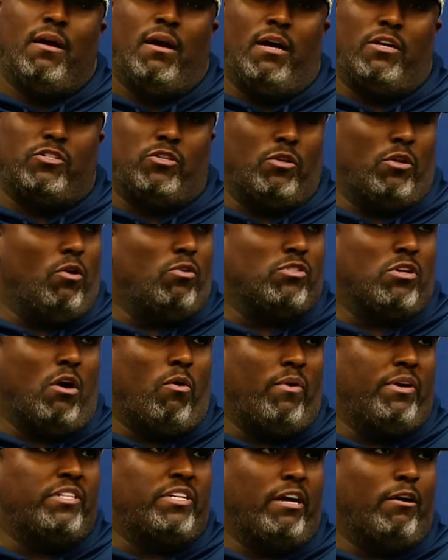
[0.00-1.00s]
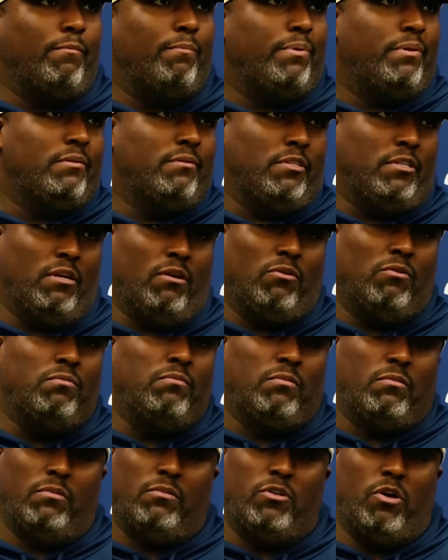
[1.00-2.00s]
Uh, so those always help. You know,
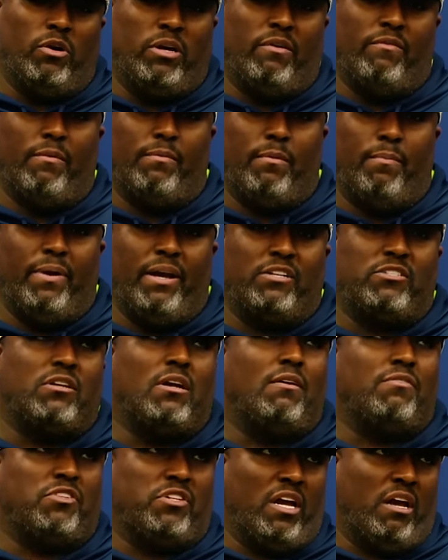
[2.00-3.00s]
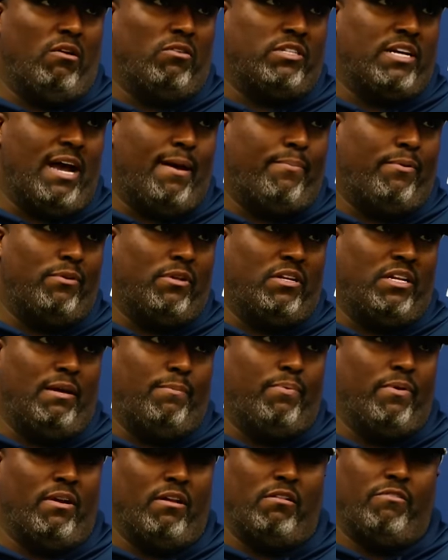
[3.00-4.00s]
don't give up the big stuff, stay on top on the
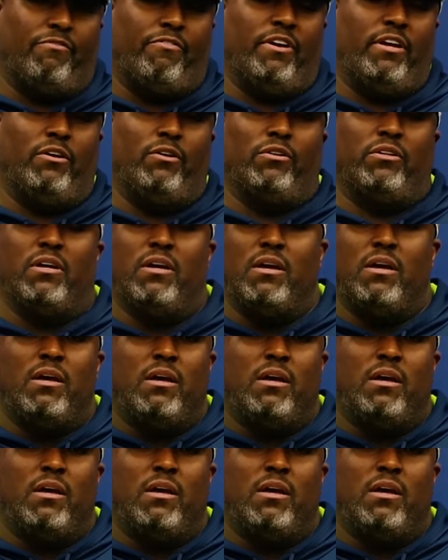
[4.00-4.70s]
deep end of the field.